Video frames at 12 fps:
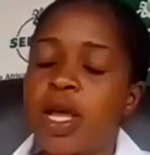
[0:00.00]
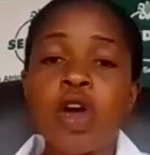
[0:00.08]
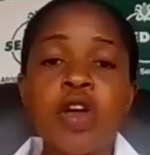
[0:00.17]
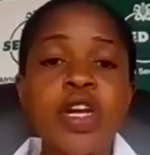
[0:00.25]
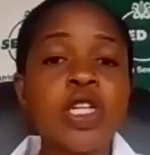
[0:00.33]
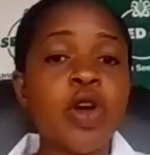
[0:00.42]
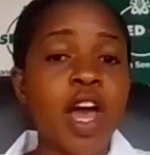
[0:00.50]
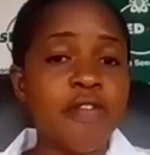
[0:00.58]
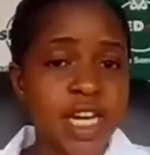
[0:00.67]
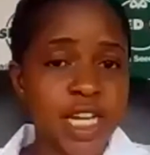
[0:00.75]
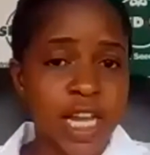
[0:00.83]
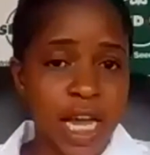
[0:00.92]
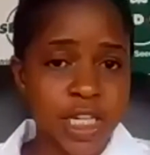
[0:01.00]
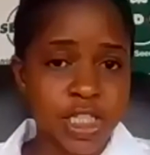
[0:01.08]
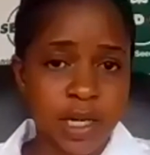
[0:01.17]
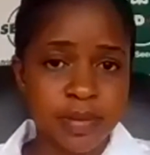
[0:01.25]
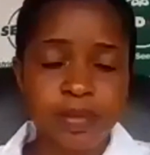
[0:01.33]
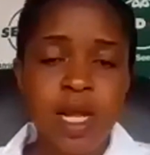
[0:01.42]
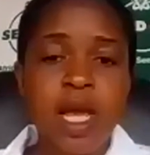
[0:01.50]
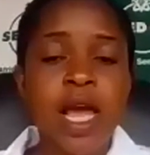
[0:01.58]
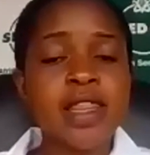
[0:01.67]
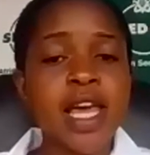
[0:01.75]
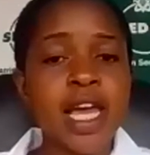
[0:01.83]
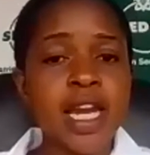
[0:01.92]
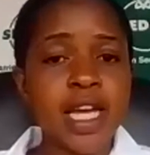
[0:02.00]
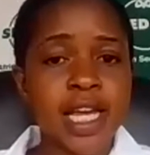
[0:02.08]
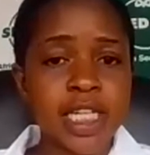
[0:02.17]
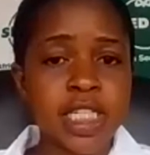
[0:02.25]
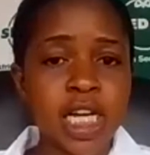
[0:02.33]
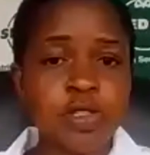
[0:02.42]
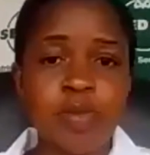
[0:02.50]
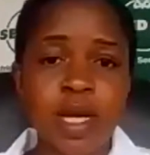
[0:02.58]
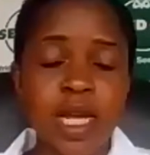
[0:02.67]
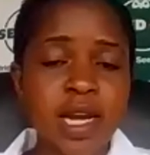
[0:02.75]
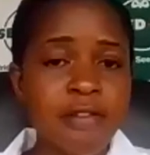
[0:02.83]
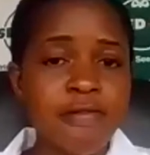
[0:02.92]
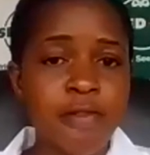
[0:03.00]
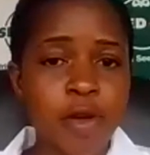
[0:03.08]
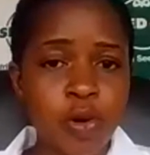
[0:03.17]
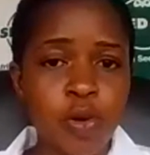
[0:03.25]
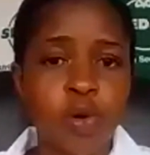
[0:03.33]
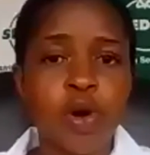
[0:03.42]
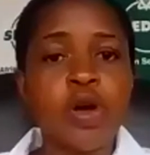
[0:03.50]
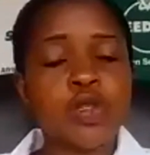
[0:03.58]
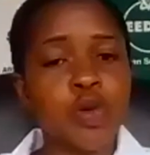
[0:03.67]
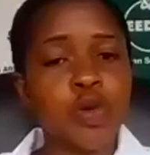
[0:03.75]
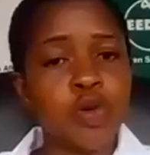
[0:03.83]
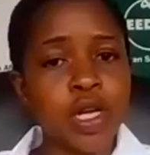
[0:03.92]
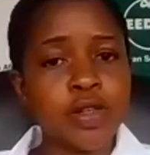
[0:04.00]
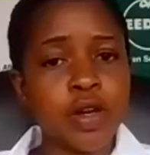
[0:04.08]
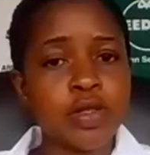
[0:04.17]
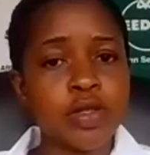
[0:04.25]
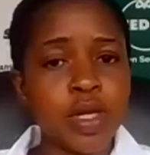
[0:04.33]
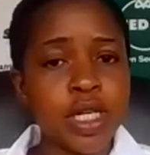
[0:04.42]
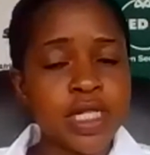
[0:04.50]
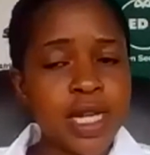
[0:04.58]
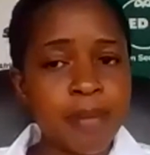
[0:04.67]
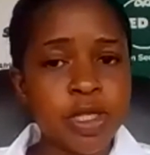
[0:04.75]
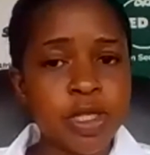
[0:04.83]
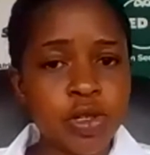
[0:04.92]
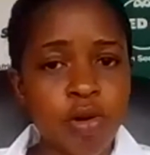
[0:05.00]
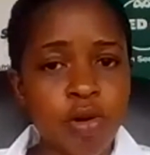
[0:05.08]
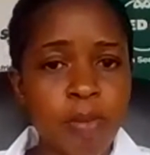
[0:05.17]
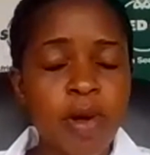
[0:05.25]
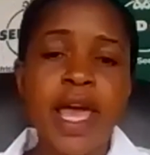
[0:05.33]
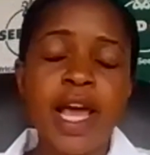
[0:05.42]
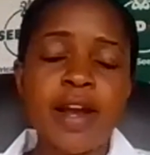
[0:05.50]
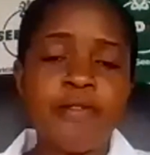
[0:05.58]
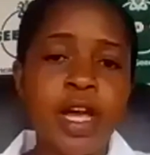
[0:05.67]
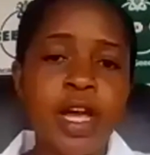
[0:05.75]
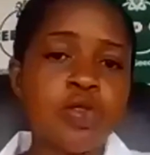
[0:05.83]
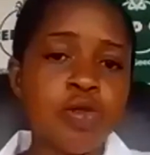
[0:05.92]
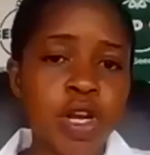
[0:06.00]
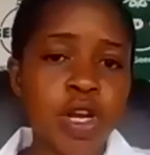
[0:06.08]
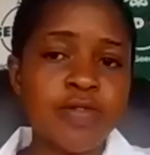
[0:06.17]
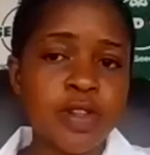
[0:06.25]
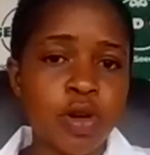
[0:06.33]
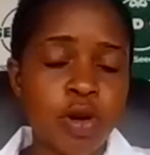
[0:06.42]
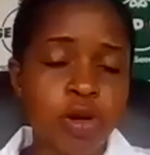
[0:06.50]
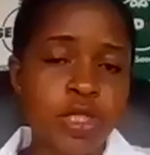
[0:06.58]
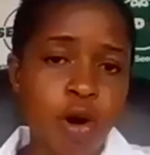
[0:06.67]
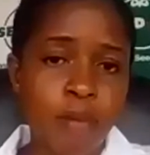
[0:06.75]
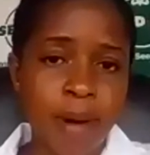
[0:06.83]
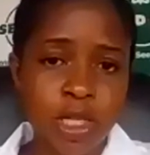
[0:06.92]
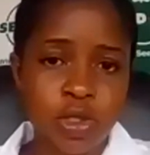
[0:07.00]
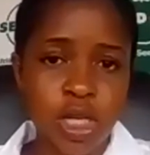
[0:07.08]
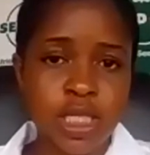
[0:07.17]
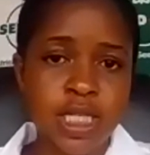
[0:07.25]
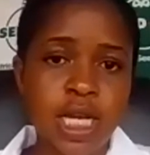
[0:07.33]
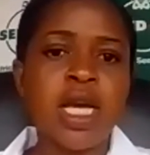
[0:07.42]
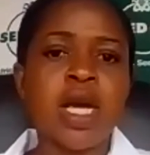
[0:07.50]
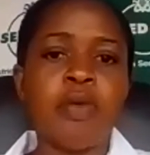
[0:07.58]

So you need to have irrigation, and the irrigation should be enough for you to establish your crop and for it to reach physiological maturity